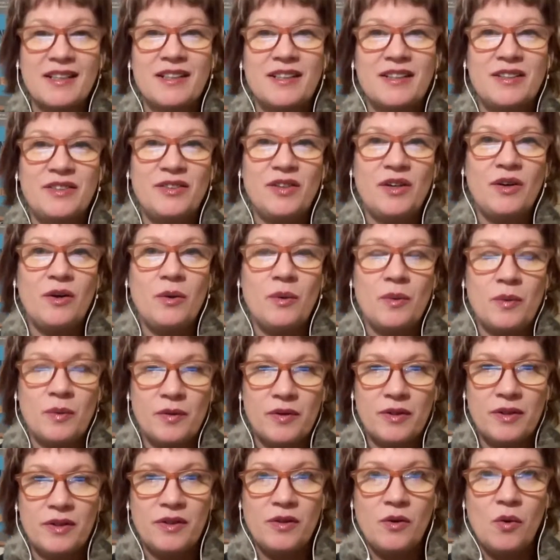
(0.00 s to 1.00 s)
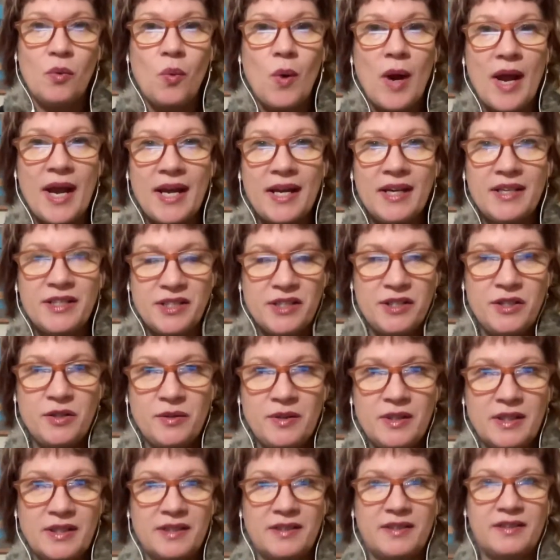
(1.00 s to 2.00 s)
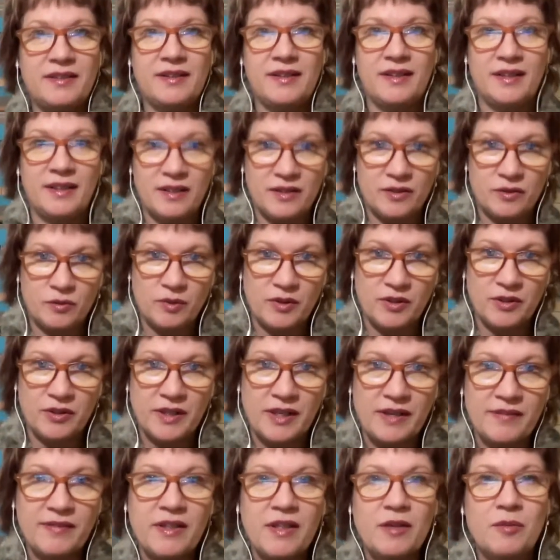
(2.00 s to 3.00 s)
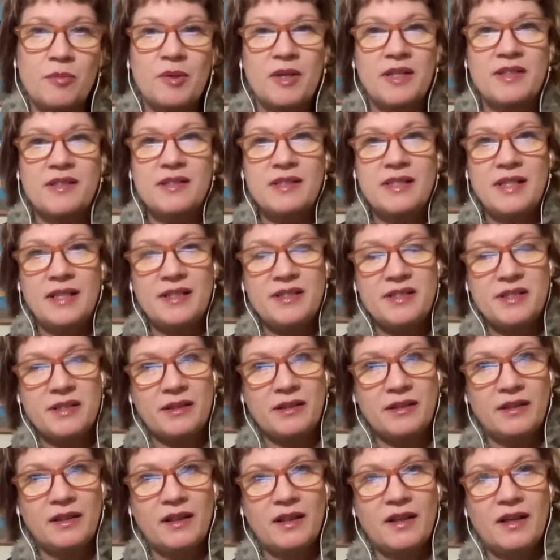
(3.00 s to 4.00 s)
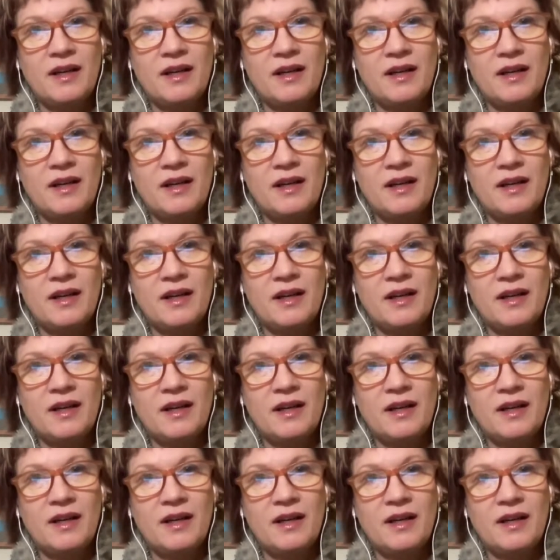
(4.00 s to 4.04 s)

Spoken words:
So the way to do this is when you're giving a presentation,